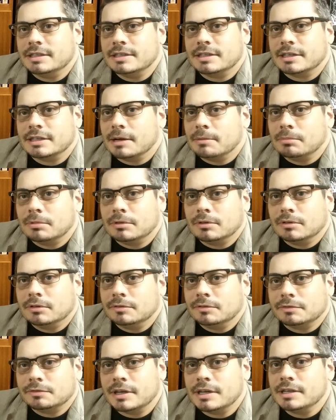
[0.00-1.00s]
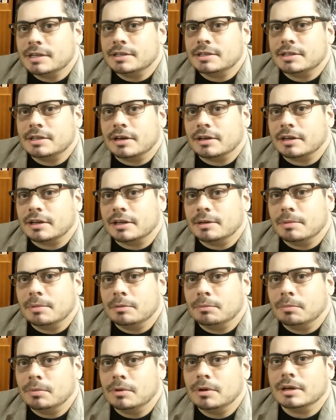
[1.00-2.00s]
just a couple friends talking
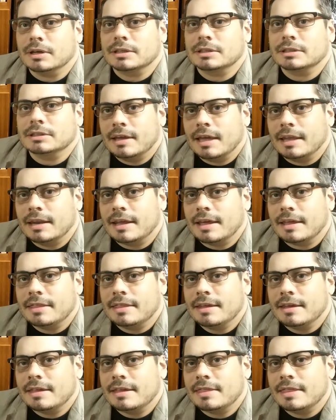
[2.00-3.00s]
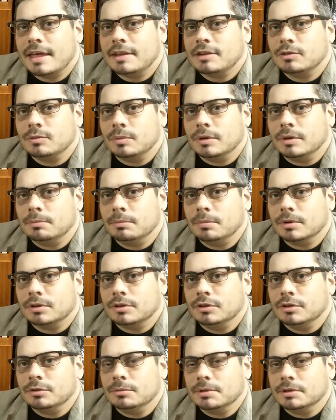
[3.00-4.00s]
about books. And I think that's what
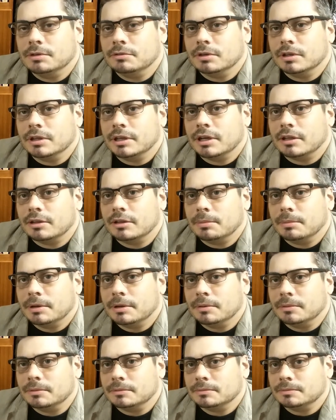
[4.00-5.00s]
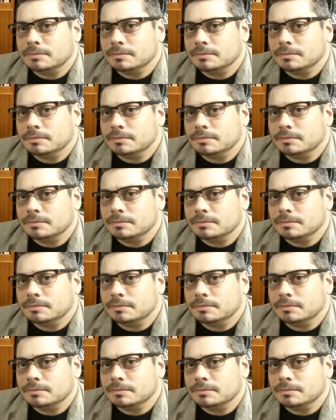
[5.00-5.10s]
BookTube is really all about.